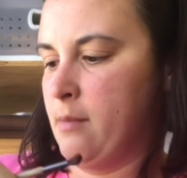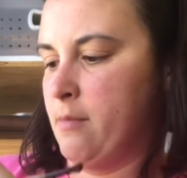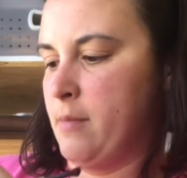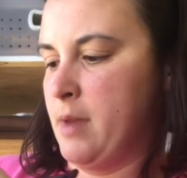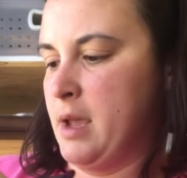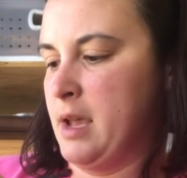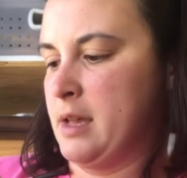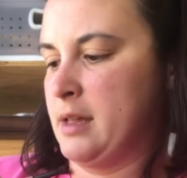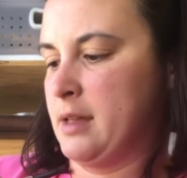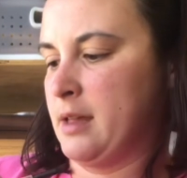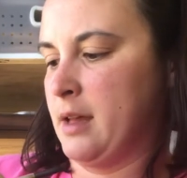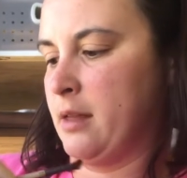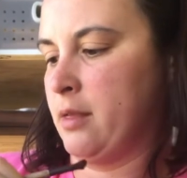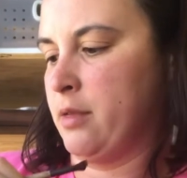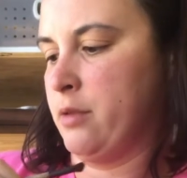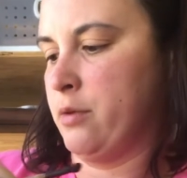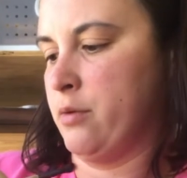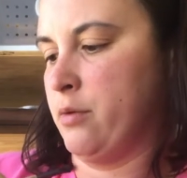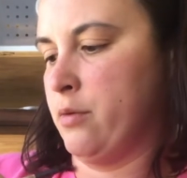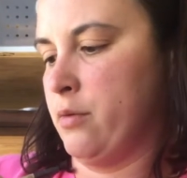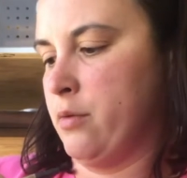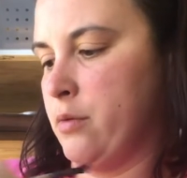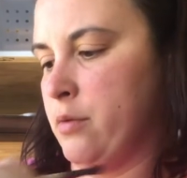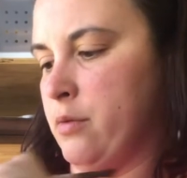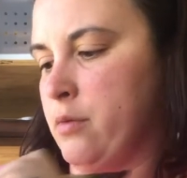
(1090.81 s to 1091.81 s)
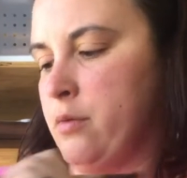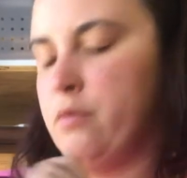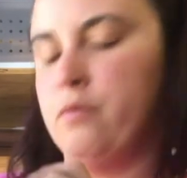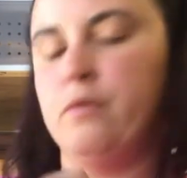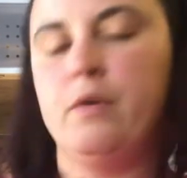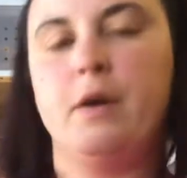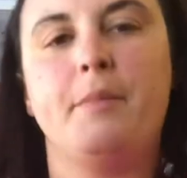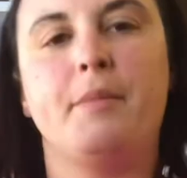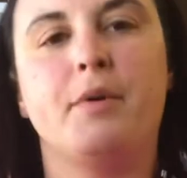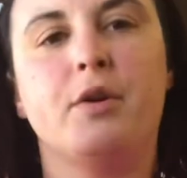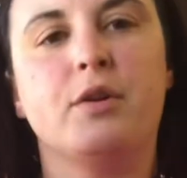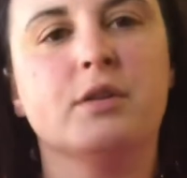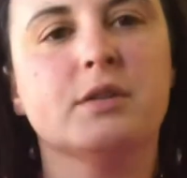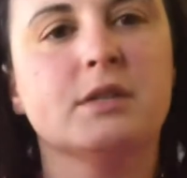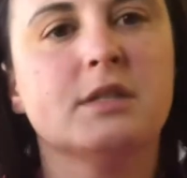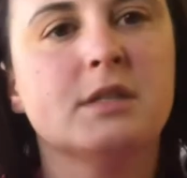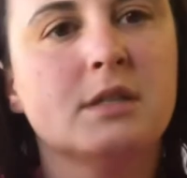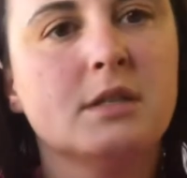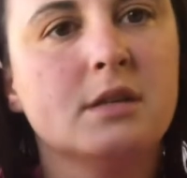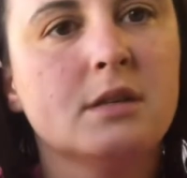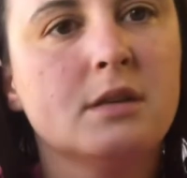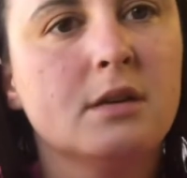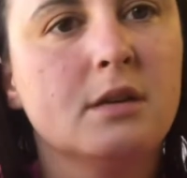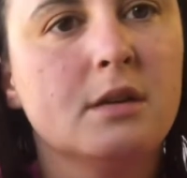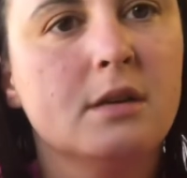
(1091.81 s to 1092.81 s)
makes like little ripples.